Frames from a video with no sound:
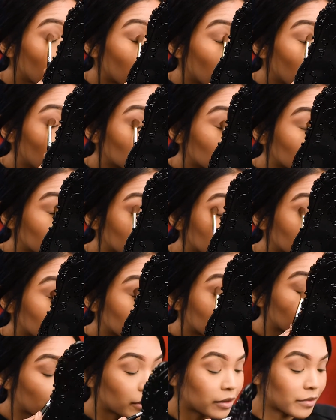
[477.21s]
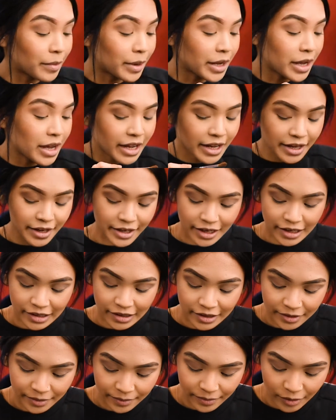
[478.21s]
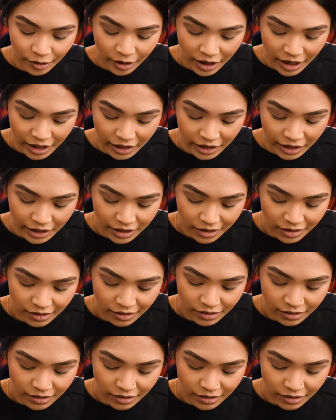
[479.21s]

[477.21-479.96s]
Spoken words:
all over the ball of my eye here, or eyelid.